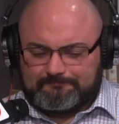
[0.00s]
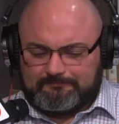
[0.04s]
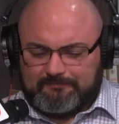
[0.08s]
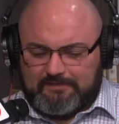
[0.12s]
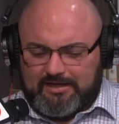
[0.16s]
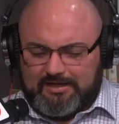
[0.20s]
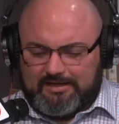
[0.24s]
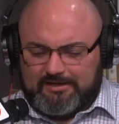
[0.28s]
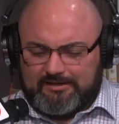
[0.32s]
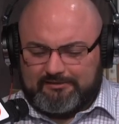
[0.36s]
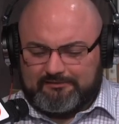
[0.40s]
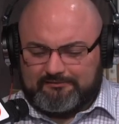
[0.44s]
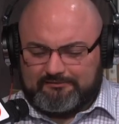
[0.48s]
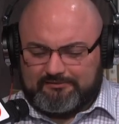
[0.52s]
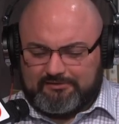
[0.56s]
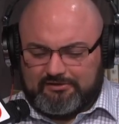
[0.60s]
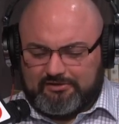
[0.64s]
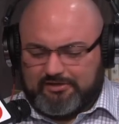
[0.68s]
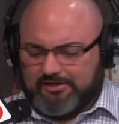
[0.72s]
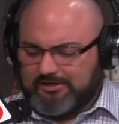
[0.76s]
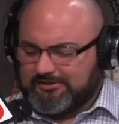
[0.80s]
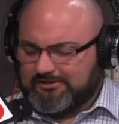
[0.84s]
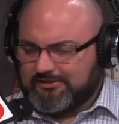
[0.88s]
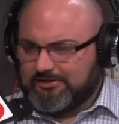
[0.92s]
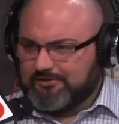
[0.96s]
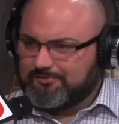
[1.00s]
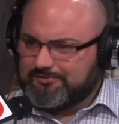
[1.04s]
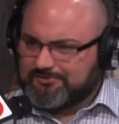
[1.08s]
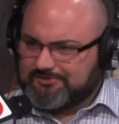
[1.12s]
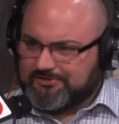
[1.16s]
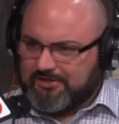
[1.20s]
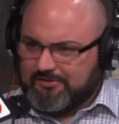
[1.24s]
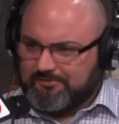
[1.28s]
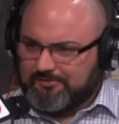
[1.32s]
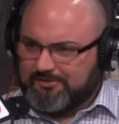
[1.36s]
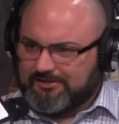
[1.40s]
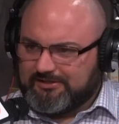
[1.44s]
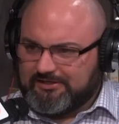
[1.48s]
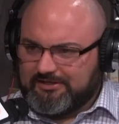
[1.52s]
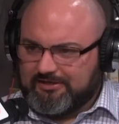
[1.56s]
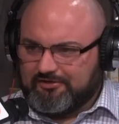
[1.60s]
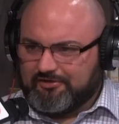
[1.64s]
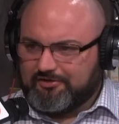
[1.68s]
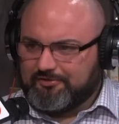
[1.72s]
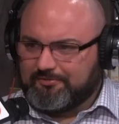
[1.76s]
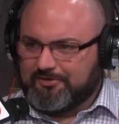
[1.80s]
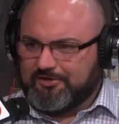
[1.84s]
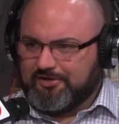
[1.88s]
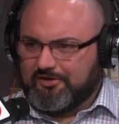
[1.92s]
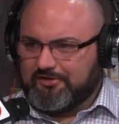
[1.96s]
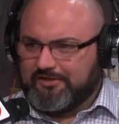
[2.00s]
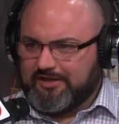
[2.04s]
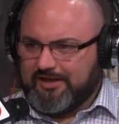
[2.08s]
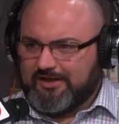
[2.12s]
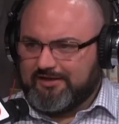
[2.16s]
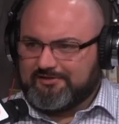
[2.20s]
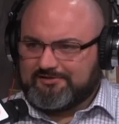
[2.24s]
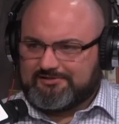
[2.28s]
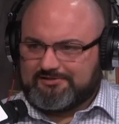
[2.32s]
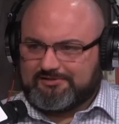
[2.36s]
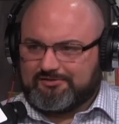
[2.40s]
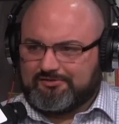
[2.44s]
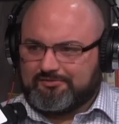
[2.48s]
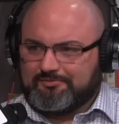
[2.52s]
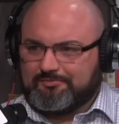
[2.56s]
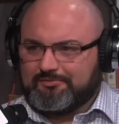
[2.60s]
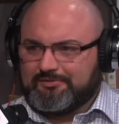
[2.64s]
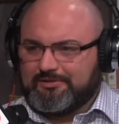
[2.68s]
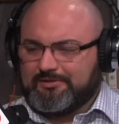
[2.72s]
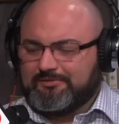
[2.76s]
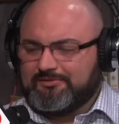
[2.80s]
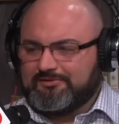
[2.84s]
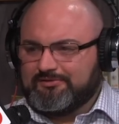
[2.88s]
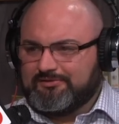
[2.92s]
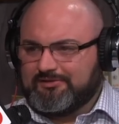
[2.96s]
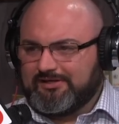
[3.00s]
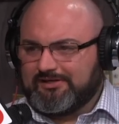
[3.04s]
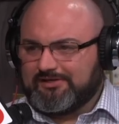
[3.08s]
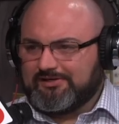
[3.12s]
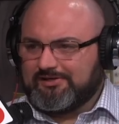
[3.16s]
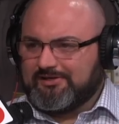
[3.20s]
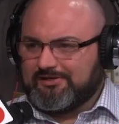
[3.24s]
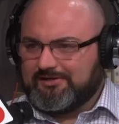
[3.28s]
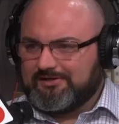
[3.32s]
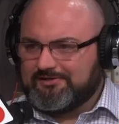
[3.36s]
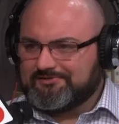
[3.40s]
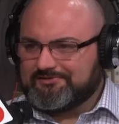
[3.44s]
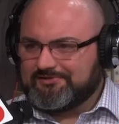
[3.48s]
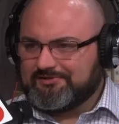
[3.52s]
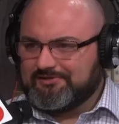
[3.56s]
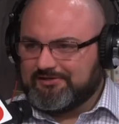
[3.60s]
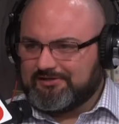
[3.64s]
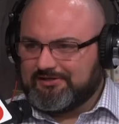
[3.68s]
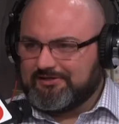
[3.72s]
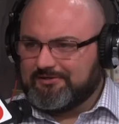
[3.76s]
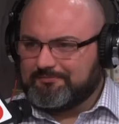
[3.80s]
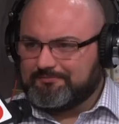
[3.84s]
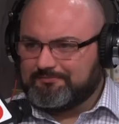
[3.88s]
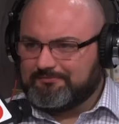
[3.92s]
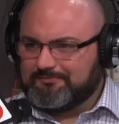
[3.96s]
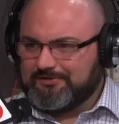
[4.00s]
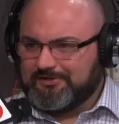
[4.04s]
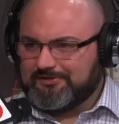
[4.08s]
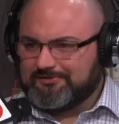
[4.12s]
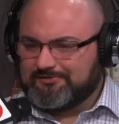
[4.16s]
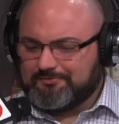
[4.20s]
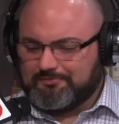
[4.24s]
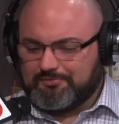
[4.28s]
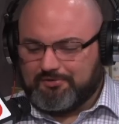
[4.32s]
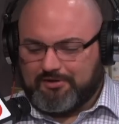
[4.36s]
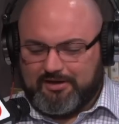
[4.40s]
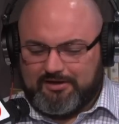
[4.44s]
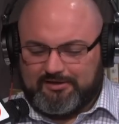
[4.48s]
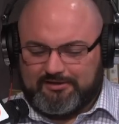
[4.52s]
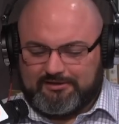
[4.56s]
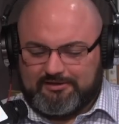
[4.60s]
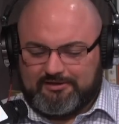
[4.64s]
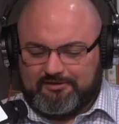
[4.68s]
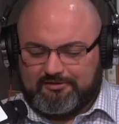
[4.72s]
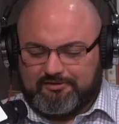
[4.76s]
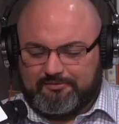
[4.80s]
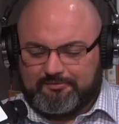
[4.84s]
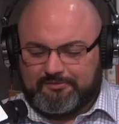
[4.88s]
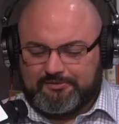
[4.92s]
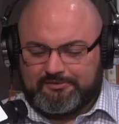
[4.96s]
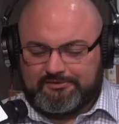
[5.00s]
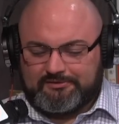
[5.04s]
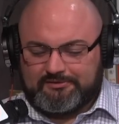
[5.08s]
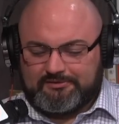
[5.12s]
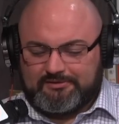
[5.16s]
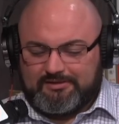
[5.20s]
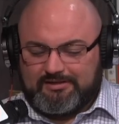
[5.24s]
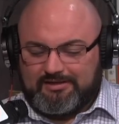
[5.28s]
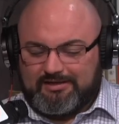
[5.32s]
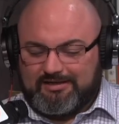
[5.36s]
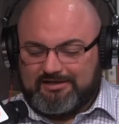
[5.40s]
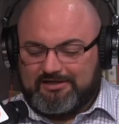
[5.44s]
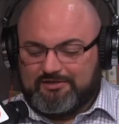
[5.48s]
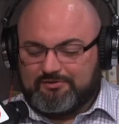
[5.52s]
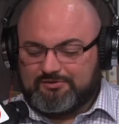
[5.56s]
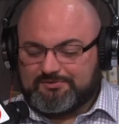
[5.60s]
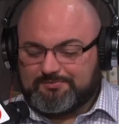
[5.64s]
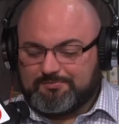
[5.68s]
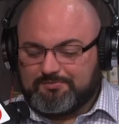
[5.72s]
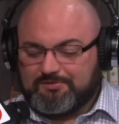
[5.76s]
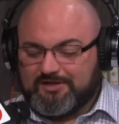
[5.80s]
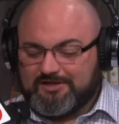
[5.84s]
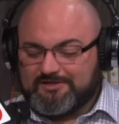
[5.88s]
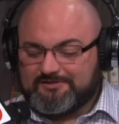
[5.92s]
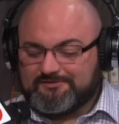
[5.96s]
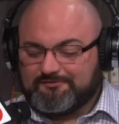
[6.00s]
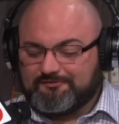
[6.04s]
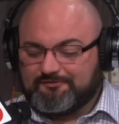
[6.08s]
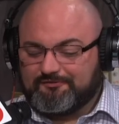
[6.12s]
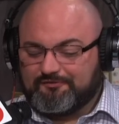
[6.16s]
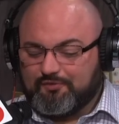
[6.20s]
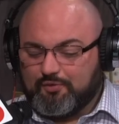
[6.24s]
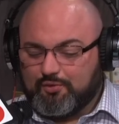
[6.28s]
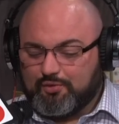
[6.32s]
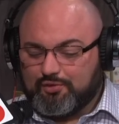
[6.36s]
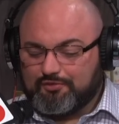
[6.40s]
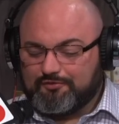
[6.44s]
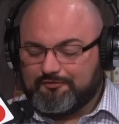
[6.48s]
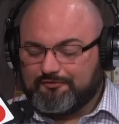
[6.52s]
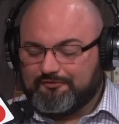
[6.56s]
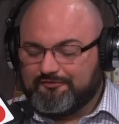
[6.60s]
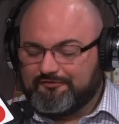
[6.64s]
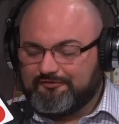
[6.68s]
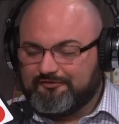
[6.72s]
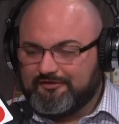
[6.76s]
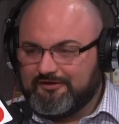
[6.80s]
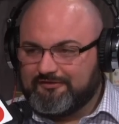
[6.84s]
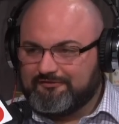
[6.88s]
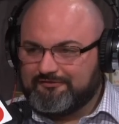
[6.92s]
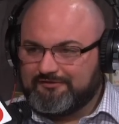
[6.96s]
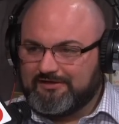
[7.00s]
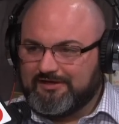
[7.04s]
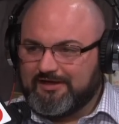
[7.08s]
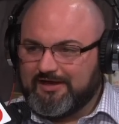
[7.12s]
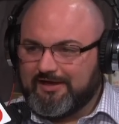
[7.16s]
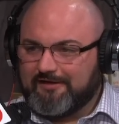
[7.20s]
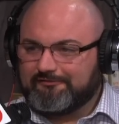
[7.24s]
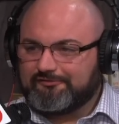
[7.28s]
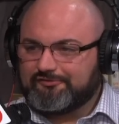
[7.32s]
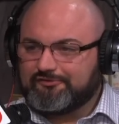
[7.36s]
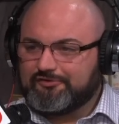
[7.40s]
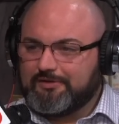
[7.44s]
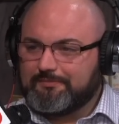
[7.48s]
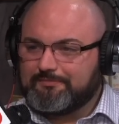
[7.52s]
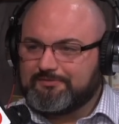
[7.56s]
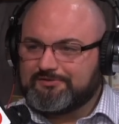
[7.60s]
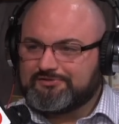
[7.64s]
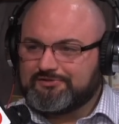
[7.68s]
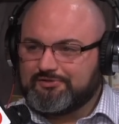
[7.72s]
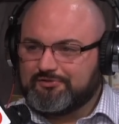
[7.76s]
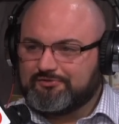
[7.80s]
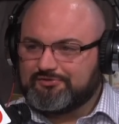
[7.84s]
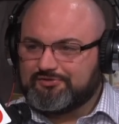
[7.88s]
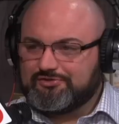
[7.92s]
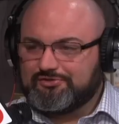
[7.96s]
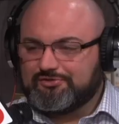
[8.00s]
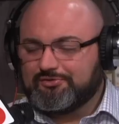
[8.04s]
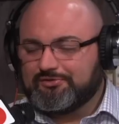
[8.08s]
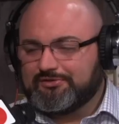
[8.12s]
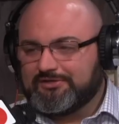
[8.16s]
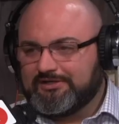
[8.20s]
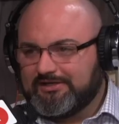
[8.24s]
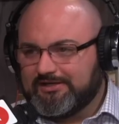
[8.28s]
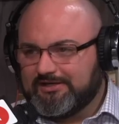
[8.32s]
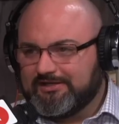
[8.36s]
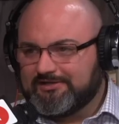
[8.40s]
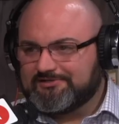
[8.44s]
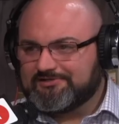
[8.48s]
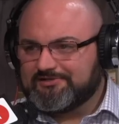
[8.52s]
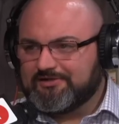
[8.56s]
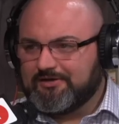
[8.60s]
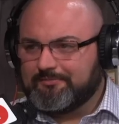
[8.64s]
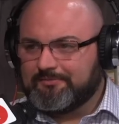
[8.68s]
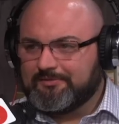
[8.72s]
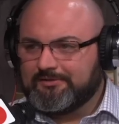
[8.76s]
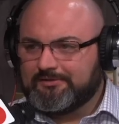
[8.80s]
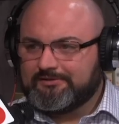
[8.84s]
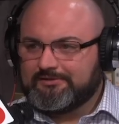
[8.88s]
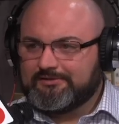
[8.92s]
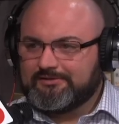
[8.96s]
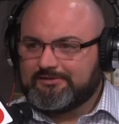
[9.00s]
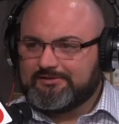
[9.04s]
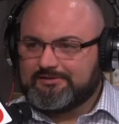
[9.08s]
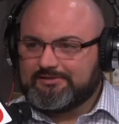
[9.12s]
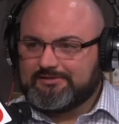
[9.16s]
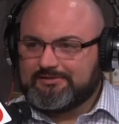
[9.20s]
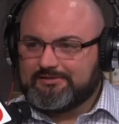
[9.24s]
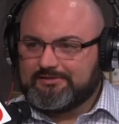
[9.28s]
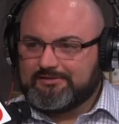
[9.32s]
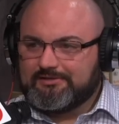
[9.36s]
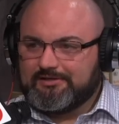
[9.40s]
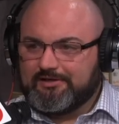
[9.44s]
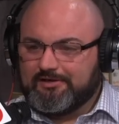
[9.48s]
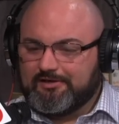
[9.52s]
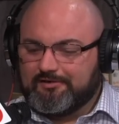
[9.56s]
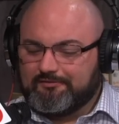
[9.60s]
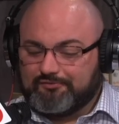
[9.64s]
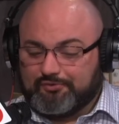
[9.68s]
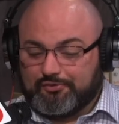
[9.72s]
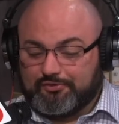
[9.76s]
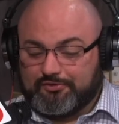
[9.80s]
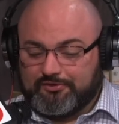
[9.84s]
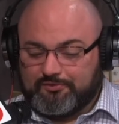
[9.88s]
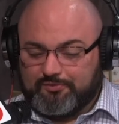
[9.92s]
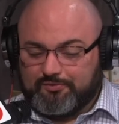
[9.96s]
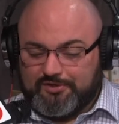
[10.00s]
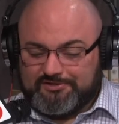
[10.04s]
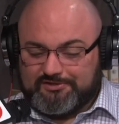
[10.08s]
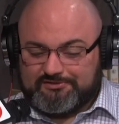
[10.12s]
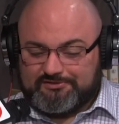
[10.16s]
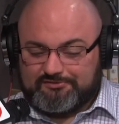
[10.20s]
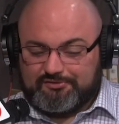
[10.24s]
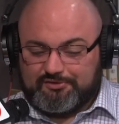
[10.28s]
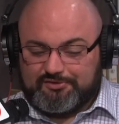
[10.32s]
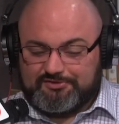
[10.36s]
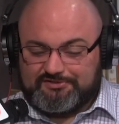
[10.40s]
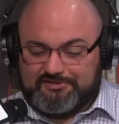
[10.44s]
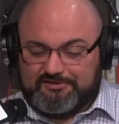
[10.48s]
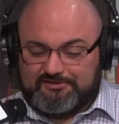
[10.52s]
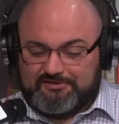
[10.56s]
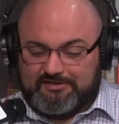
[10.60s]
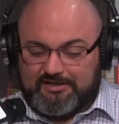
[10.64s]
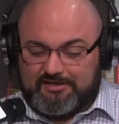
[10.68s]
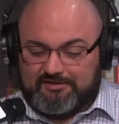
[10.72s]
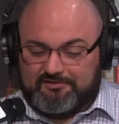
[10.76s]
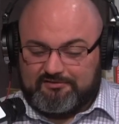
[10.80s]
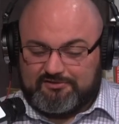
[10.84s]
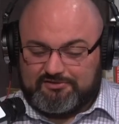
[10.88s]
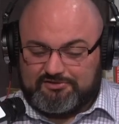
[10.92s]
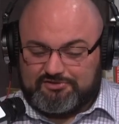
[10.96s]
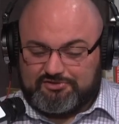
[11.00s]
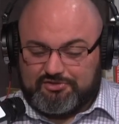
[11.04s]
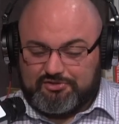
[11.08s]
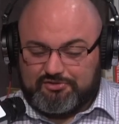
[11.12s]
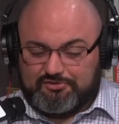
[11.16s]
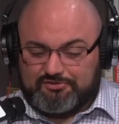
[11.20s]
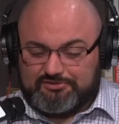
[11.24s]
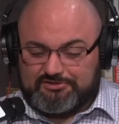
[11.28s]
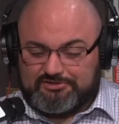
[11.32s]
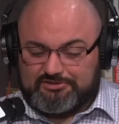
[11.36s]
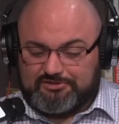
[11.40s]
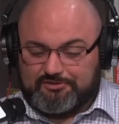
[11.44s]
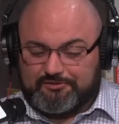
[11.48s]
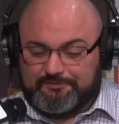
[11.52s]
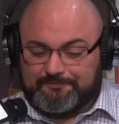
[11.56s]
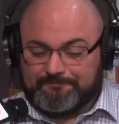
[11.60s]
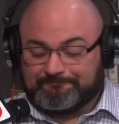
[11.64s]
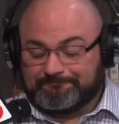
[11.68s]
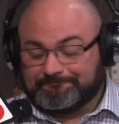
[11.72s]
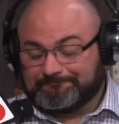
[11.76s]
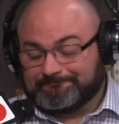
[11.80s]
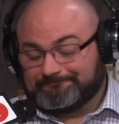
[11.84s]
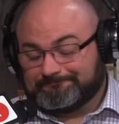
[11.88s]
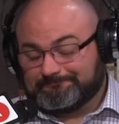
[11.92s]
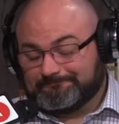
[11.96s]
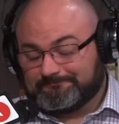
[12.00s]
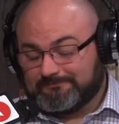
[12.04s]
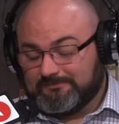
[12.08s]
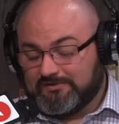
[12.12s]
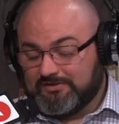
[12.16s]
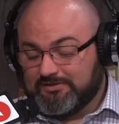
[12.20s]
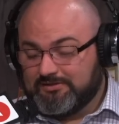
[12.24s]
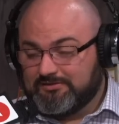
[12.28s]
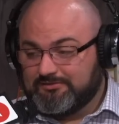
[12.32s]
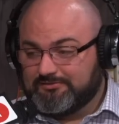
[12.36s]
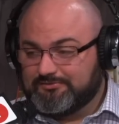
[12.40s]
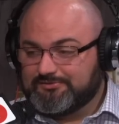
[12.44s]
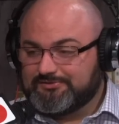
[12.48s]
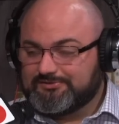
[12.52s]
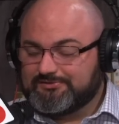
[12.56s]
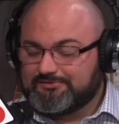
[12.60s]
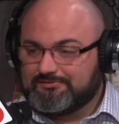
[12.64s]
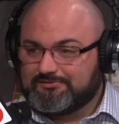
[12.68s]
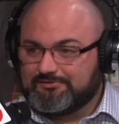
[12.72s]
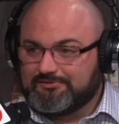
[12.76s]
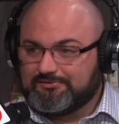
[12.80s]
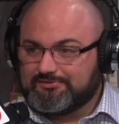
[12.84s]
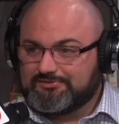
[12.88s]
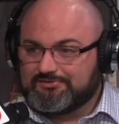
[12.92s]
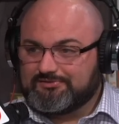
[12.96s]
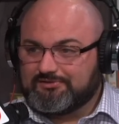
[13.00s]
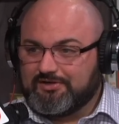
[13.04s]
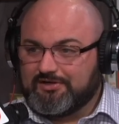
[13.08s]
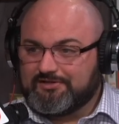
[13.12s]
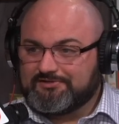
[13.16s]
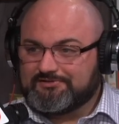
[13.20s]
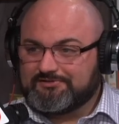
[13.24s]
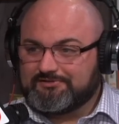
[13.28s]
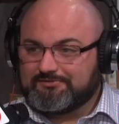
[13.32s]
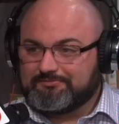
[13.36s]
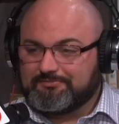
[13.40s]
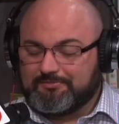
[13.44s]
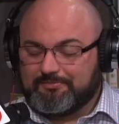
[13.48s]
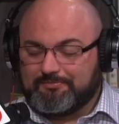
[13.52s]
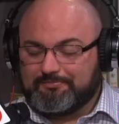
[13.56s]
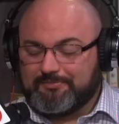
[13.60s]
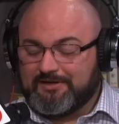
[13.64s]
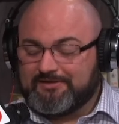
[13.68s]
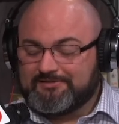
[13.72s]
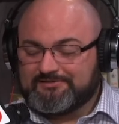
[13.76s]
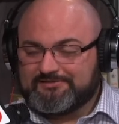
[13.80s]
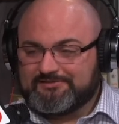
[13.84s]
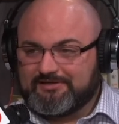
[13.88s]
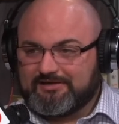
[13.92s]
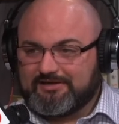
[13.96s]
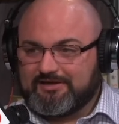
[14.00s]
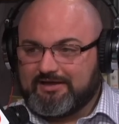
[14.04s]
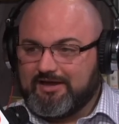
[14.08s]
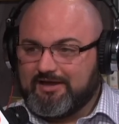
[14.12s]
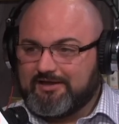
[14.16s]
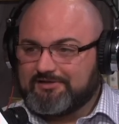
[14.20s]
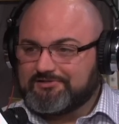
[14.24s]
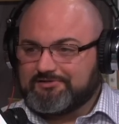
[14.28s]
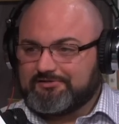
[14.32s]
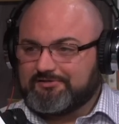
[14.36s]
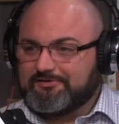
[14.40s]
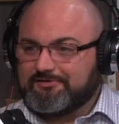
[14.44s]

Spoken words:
and the Night King was coming to kill him and all that. And it's like, oh, maybe the Night King is going to get to Bran and kill him. And he was plus 450 after episode two, and he ends up ruling Westeros at the end of the show. Right. So, there's lots of bets that cash there.